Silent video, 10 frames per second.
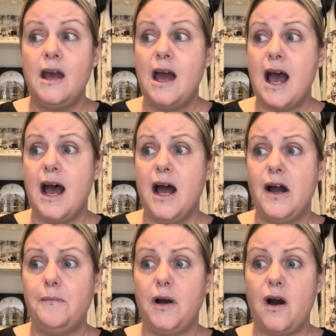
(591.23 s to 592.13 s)

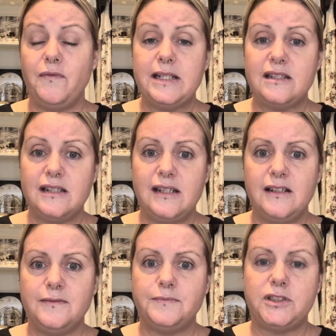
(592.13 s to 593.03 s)

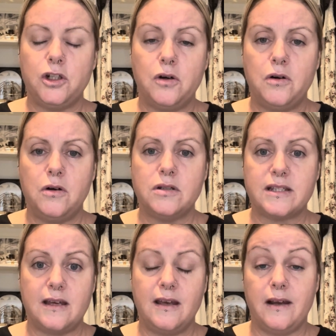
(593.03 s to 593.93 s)
Obviously Dior
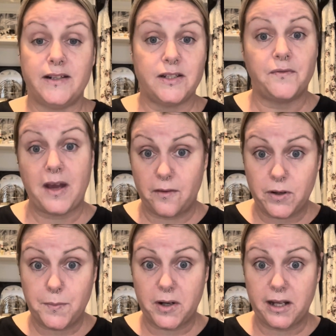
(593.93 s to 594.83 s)
skincare is not for
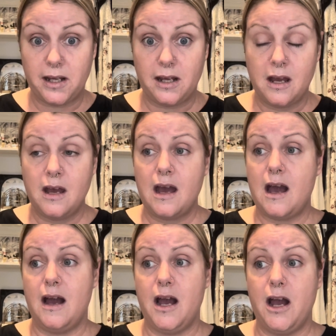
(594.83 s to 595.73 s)
everybody.
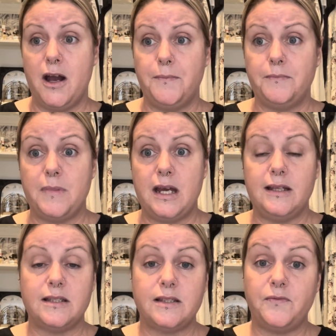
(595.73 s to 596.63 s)

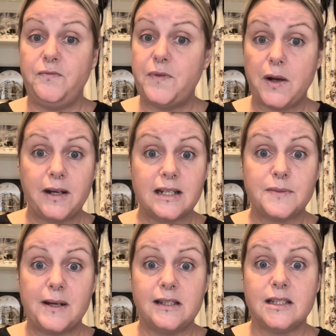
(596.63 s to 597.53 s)
It's very
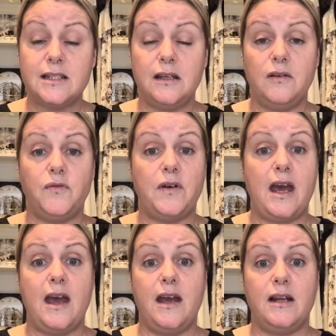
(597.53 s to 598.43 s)
expensive,
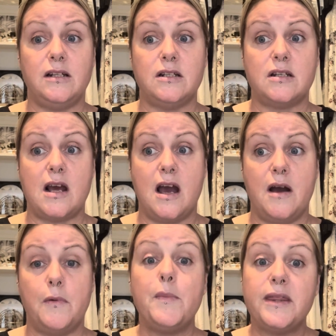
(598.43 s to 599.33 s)
and
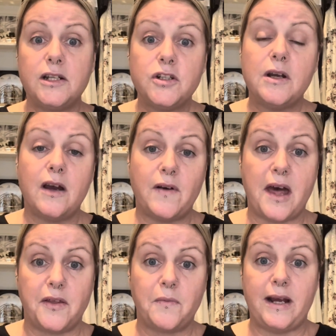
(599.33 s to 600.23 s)
I mean, they do have
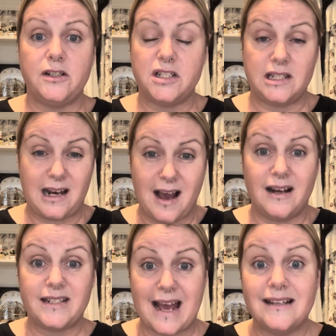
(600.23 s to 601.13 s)
other ranges that
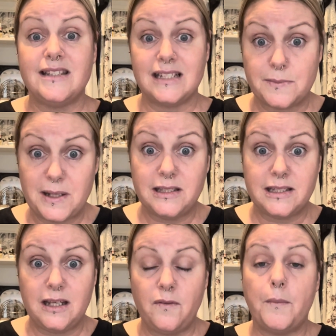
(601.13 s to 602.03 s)
aren't as
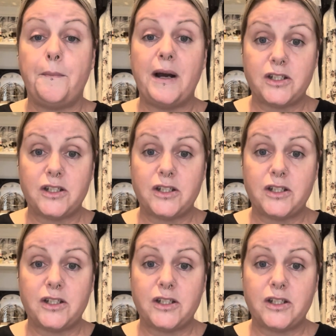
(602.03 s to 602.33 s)
expensive, but